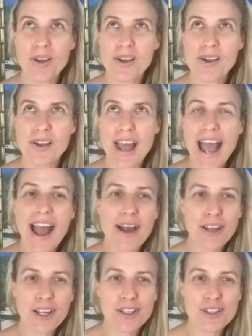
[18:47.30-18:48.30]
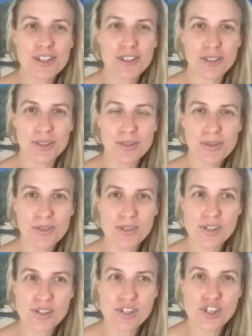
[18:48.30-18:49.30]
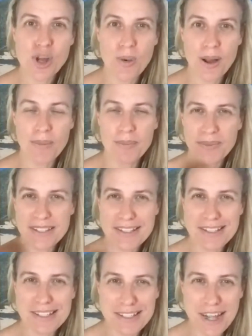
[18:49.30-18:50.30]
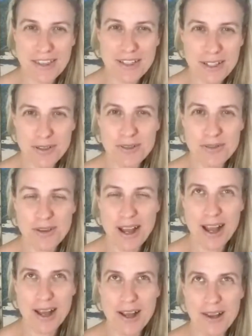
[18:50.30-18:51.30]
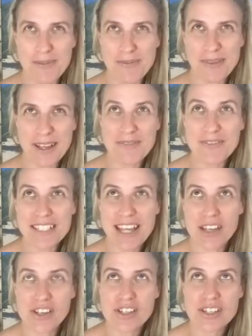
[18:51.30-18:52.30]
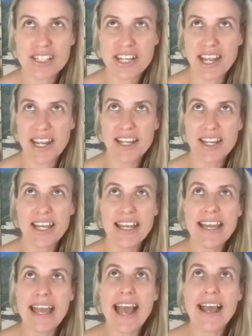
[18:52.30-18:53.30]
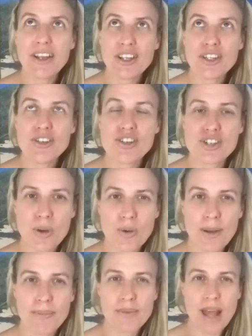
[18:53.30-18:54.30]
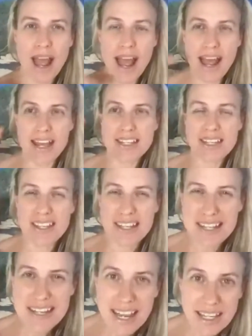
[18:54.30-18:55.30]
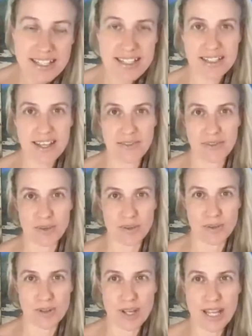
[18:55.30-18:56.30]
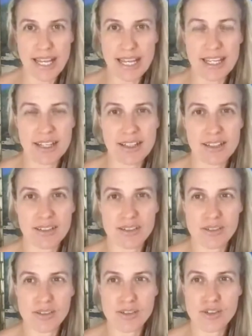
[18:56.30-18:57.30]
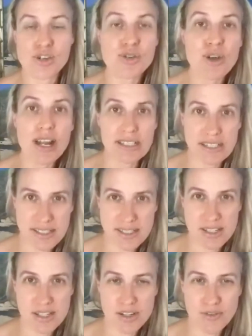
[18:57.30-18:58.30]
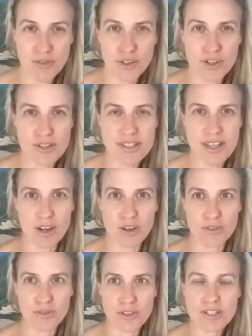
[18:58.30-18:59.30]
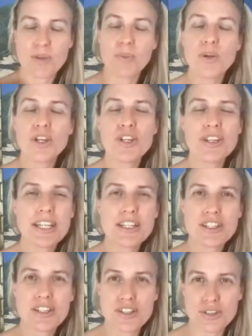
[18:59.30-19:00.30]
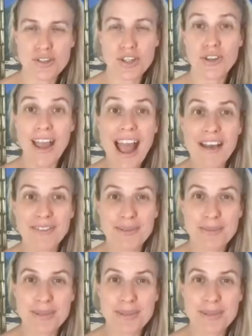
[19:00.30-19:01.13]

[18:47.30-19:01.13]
how can you show up? This is another little invitation today. How can you show up to the next level in trust for yourself? So what do you need to do that you haven't been